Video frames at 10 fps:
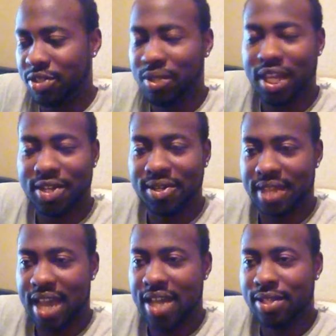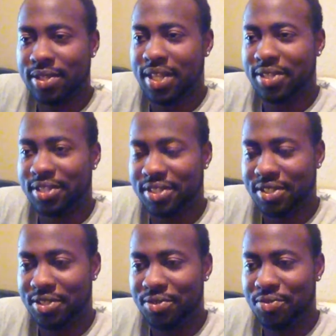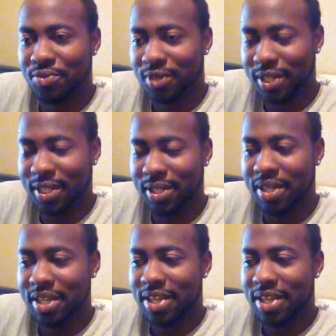Newlander as Alan, you really